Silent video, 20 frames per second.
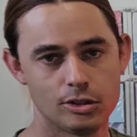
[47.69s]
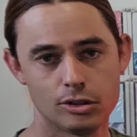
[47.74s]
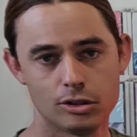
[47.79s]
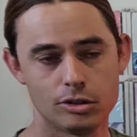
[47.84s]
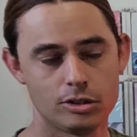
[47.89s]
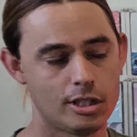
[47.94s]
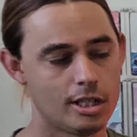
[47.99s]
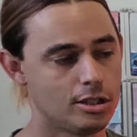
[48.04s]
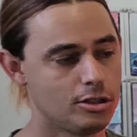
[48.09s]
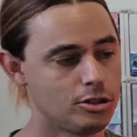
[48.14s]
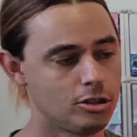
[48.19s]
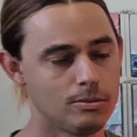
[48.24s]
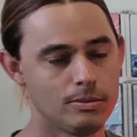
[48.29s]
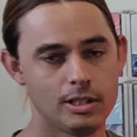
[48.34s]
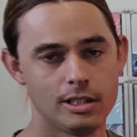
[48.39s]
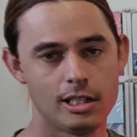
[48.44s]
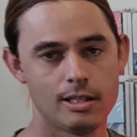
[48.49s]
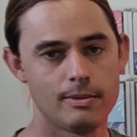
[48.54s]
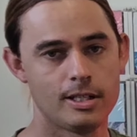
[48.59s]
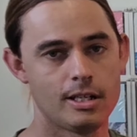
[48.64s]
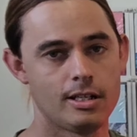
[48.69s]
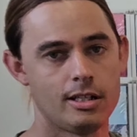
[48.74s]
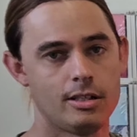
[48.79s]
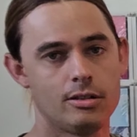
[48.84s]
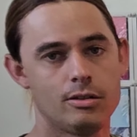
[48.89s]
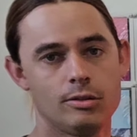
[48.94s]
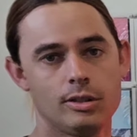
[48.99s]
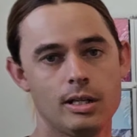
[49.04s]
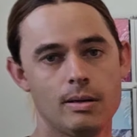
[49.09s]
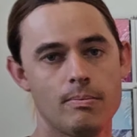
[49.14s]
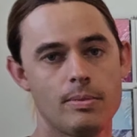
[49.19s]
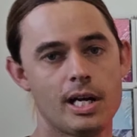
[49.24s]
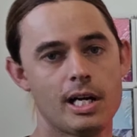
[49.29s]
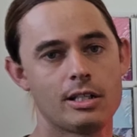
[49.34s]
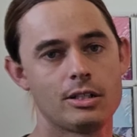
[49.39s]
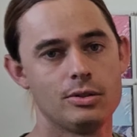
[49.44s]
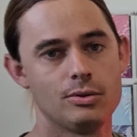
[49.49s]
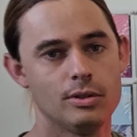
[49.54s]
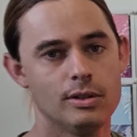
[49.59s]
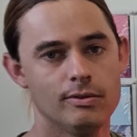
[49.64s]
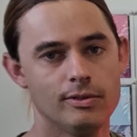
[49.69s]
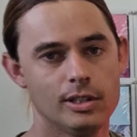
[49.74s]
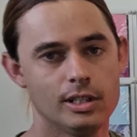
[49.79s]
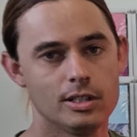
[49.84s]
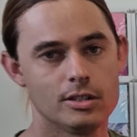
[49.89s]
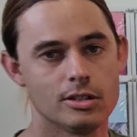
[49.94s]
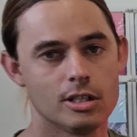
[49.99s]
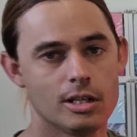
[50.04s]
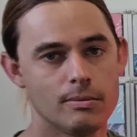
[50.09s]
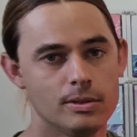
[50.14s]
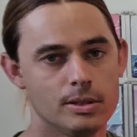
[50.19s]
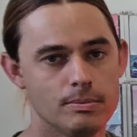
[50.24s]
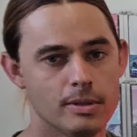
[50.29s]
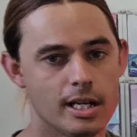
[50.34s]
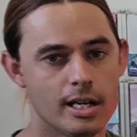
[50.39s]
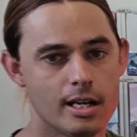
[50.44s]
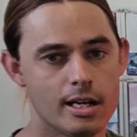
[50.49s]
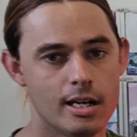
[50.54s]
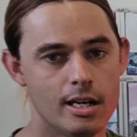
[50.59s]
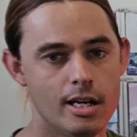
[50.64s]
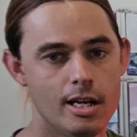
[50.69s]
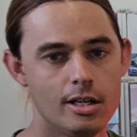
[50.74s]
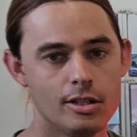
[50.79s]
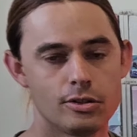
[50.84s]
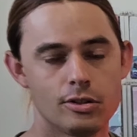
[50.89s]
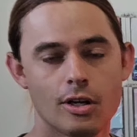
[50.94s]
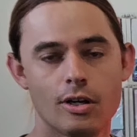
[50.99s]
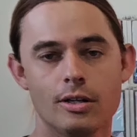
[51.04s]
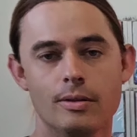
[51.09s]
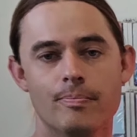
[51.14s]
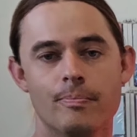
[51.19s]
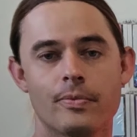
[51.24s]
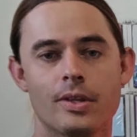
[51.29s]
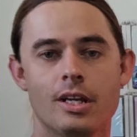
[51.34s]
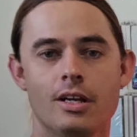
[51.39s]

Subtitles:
Just shoot me an email and I'll get back to you in a very timely manner. So,